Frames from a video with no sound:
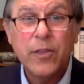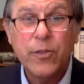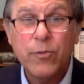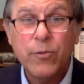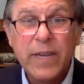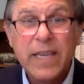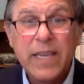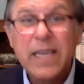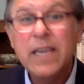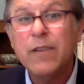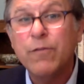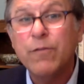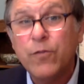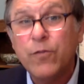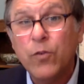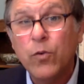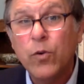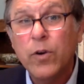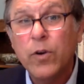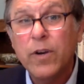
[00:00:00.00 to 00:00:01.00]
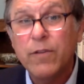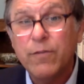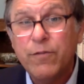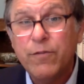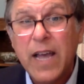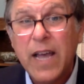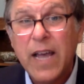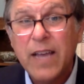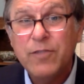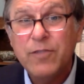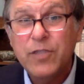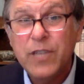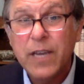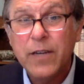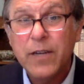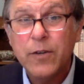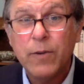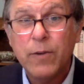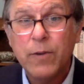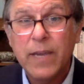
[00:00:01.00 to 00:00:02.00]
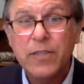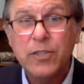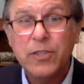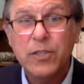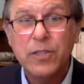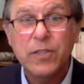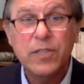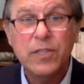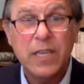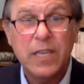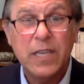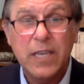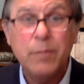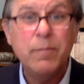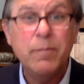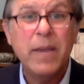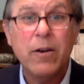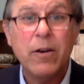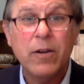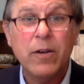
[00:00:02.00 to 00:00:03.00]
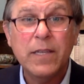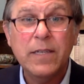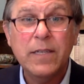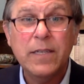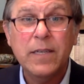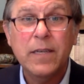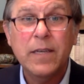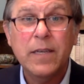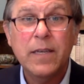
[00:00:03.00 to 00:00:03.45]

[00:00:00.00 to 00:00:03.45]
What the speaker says: 3 and 4 and 5 generations in Maryland.